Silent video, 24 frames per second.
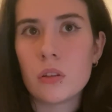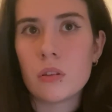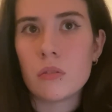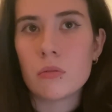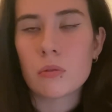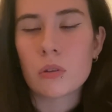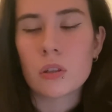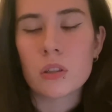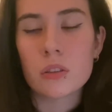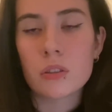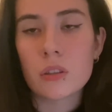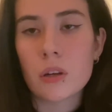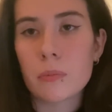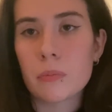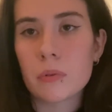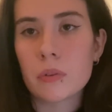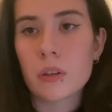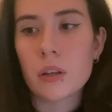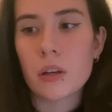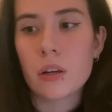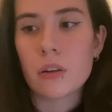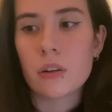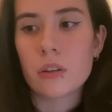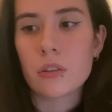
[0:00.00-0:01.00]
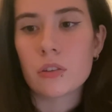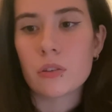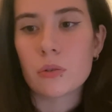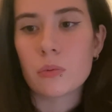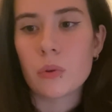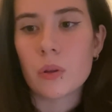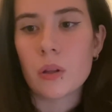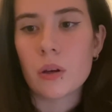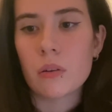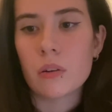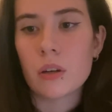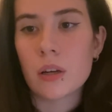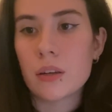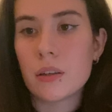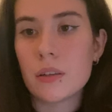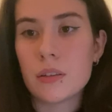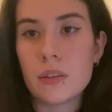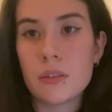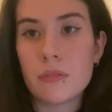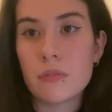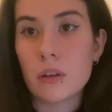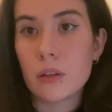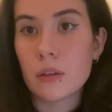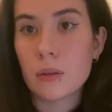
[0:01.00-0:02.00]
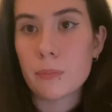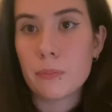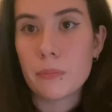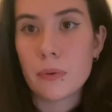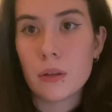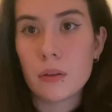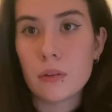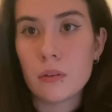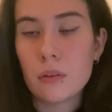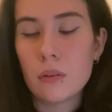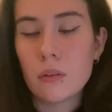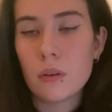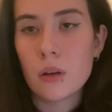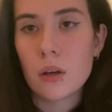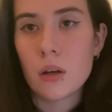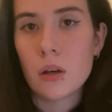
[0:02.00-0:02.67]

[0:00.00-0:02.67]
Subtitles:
for example, character without any development,